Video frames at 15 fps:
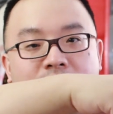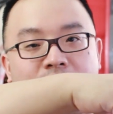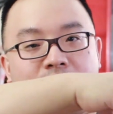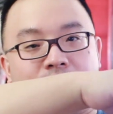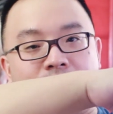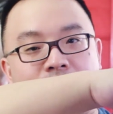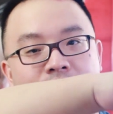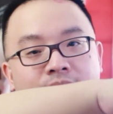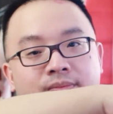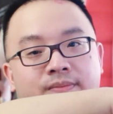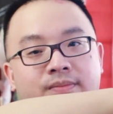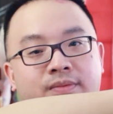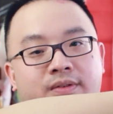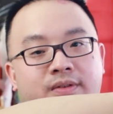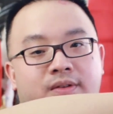so,
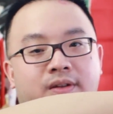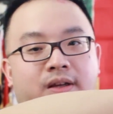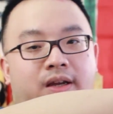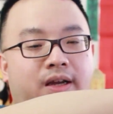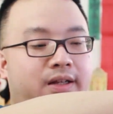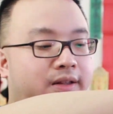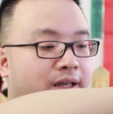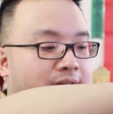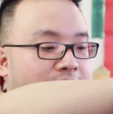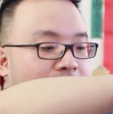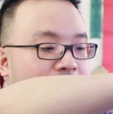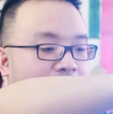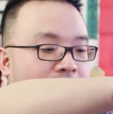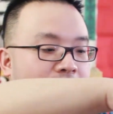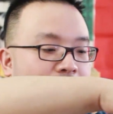and
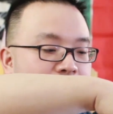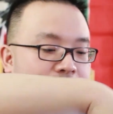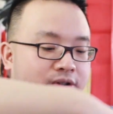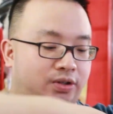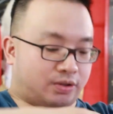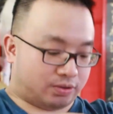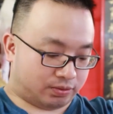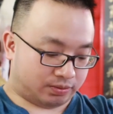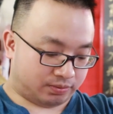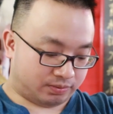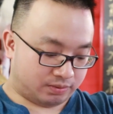then also